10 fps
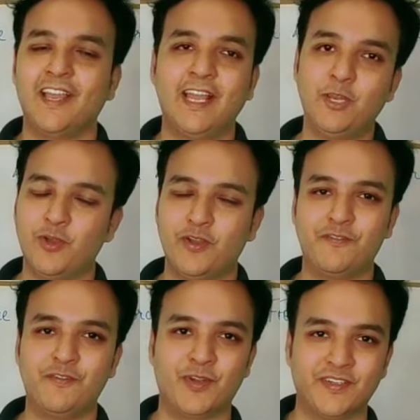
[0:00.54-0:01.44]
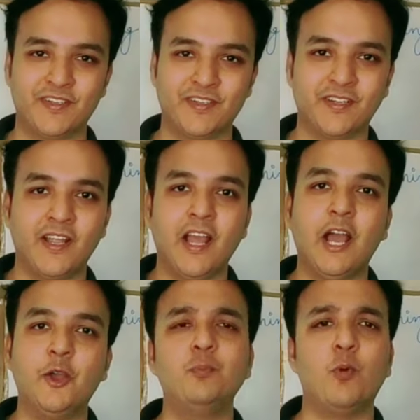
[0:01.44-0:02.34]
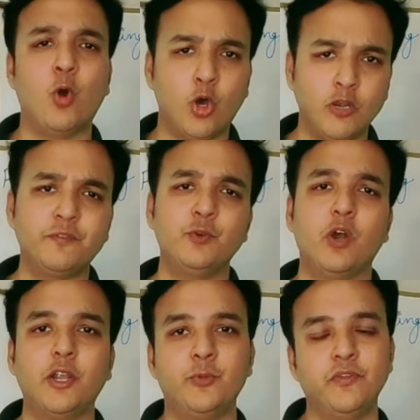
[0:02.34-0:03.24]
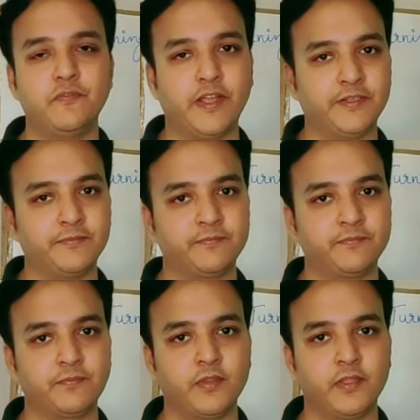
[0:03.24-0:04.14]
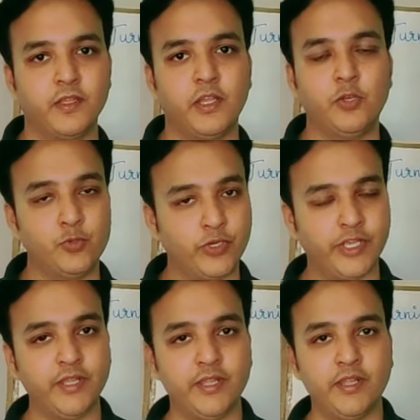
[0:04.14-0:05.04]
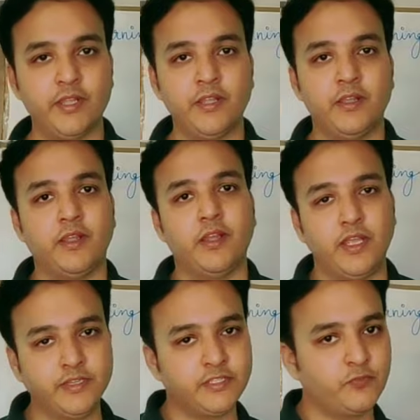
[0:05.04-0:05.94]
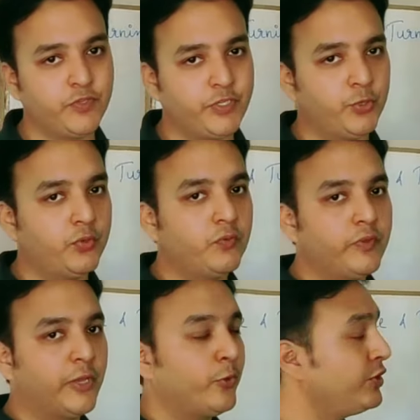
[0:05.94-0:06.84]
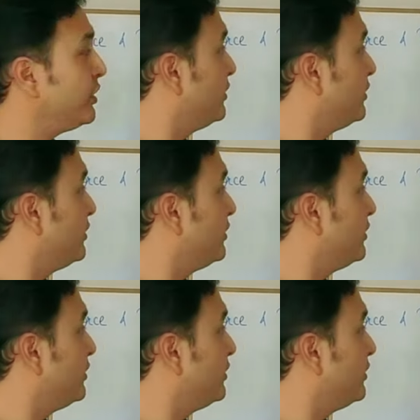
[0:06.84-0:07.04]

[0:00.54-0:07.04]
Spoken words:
Hello everyone, I hope all of you are doing fine. Today, in this video, we are going to